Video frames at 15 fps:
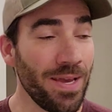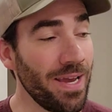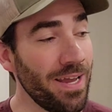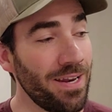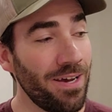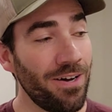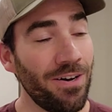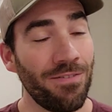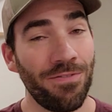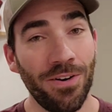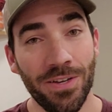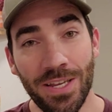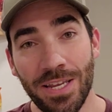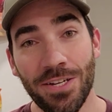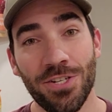made of
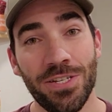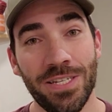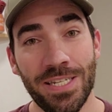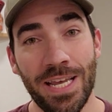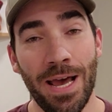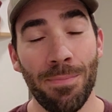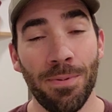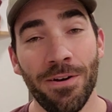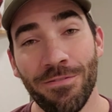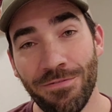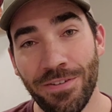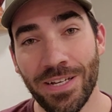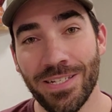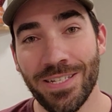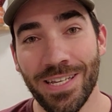each step of
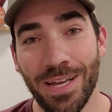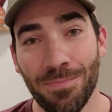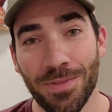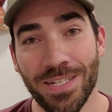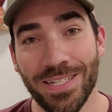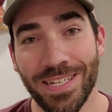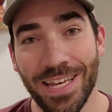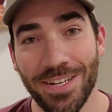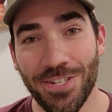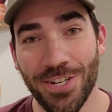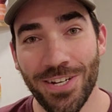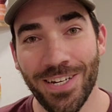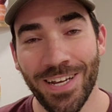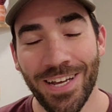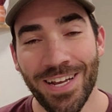fixing up this
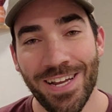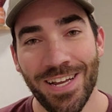kitchen.